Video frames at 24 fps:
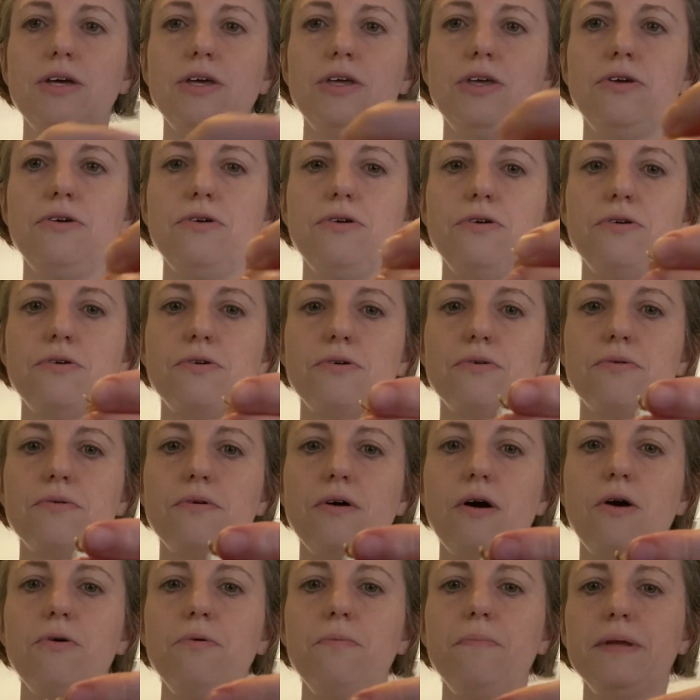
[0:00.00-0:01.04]
your
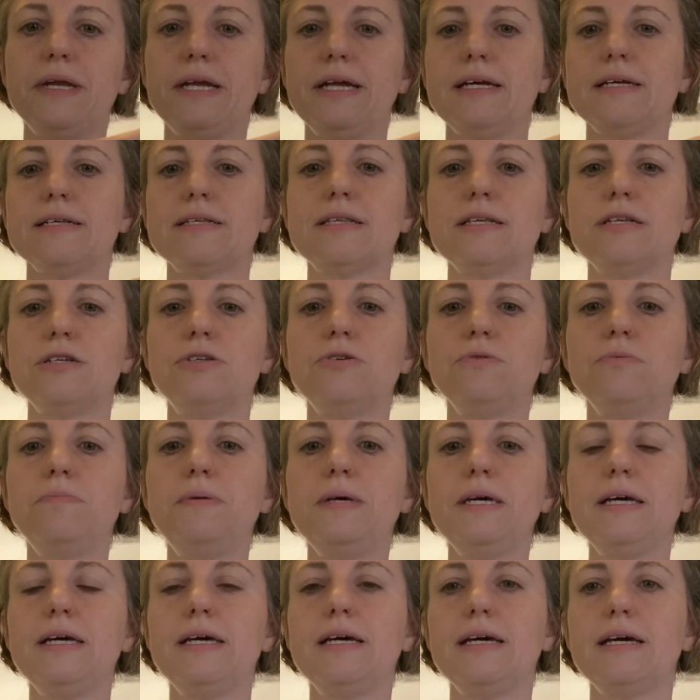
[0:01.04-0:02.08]
opening is then too
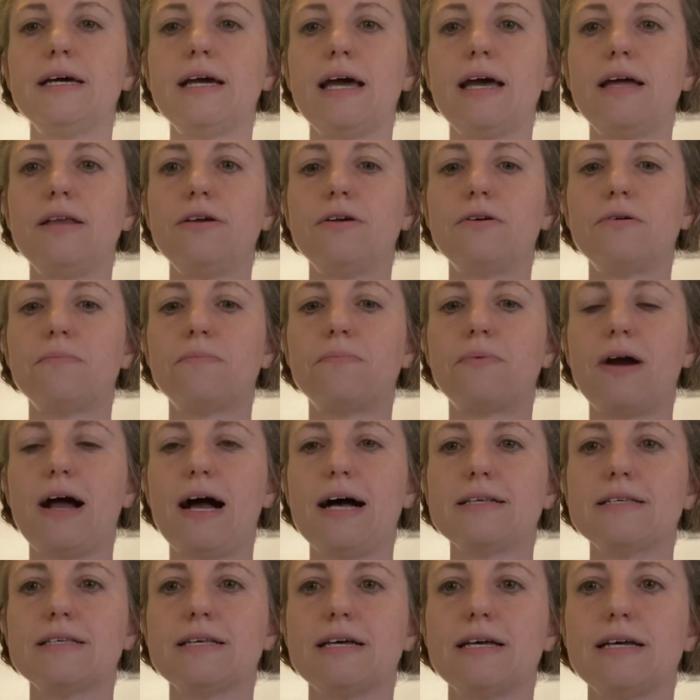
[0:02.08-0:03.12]
big and your
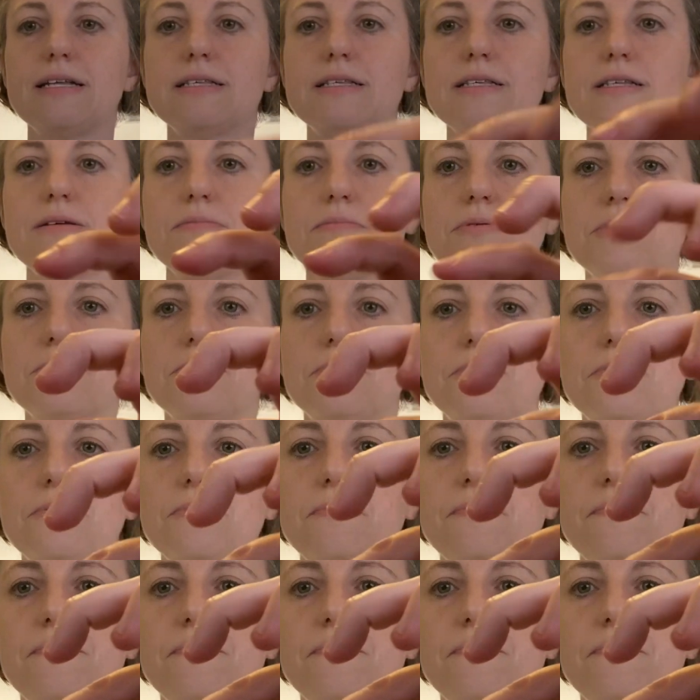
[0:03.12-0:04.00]
brass head slips through.